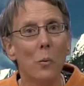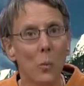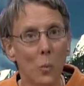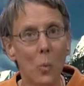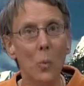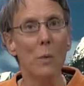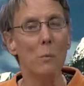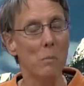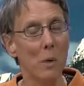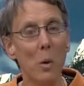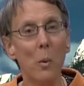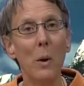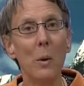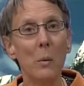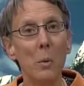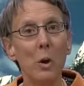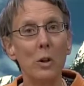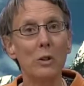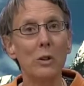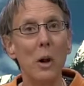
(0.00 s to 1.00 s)
But
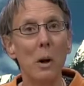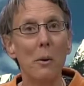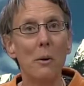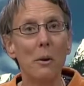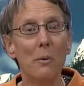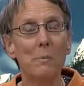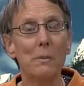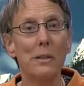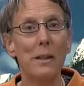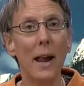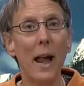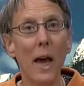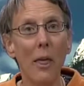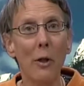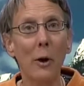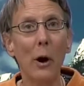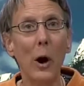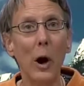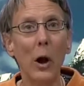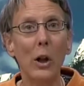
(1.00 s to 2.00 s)
we worked on them
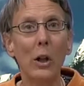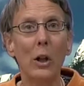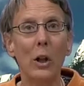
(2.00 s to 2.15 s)
together.